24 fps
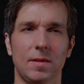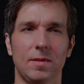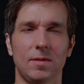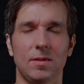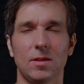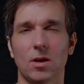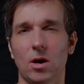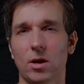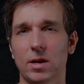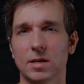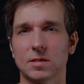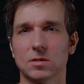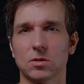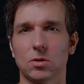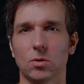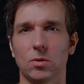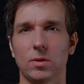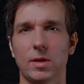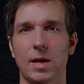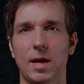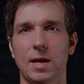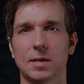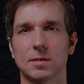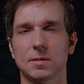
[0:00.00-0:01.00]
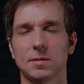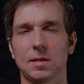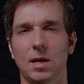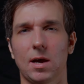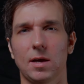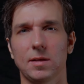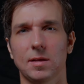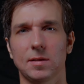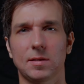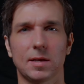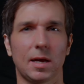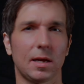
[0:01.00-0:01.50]
not as good as the
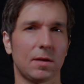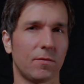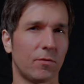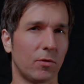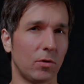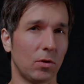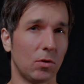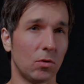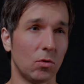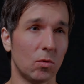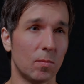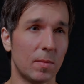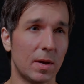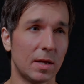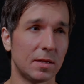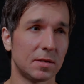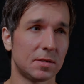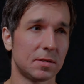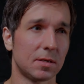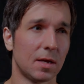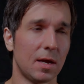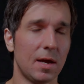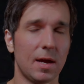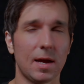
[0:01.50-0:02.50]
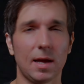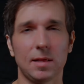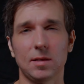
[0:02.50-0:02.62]
eye detect for humans,